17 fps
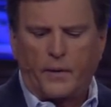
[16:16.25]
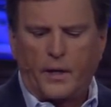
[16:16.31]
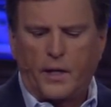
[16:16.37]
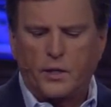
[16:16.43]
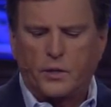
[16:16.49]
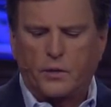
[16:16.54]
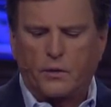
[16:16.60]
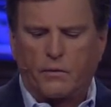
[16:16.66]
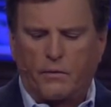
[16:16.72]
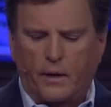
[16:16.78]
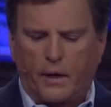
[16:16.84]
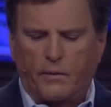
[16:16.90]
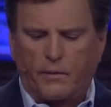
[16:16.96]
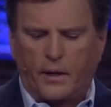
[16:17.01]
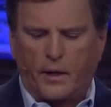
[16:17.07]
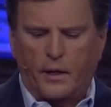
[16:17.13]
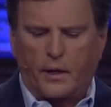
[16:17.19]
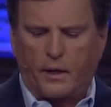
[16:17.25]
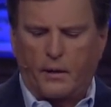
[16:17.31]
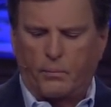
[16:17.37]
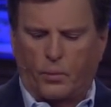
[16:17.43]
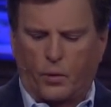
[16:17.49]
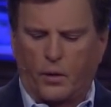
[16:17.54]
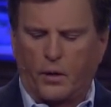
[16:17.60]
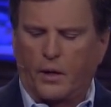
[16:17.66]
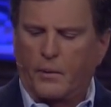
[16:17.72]
is very, very
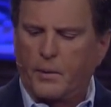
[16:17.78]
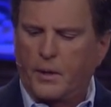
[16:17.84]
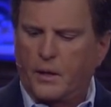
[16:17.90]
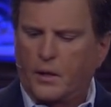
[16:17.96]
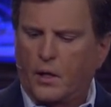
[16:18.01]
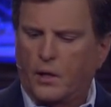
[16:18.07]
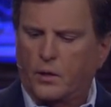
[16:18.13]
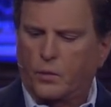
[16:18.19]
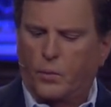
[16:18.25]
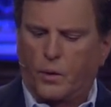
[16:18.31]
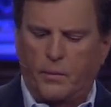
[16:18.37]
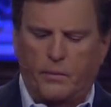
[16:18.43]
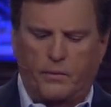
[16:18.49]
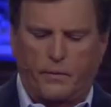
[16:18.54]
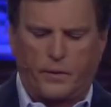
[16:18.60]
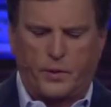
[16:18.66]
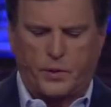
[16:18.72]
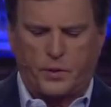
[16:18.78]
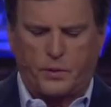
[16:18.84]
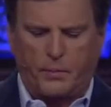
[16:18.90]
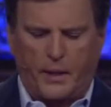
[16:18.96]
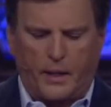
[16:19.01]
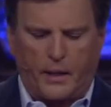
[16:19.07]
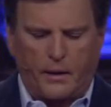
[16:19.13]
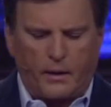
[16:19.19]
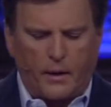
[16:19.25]
important. Let me talk to women for just a
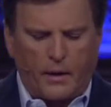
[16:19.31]
minute.